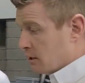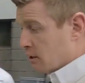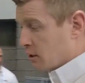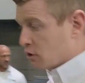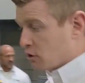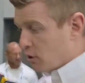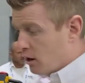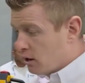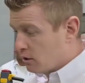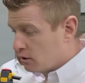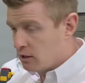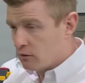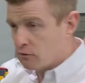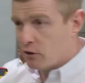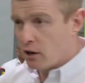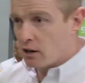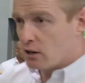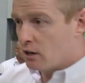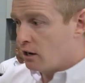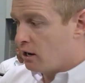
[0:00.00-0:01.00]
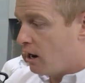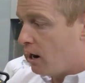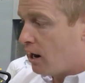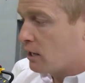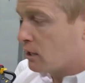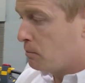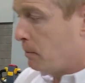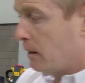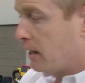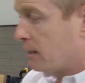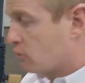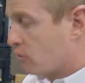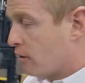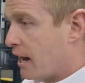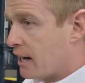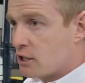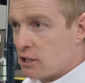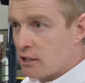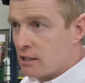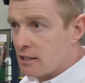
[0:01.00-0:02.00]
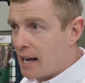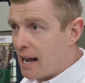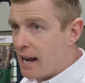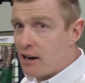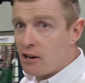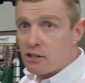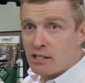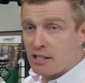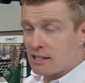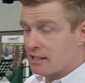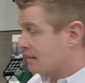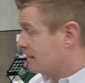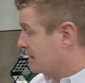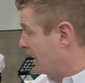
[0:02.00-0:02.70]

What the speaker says: in the truck, you've got large, big traction tires. As I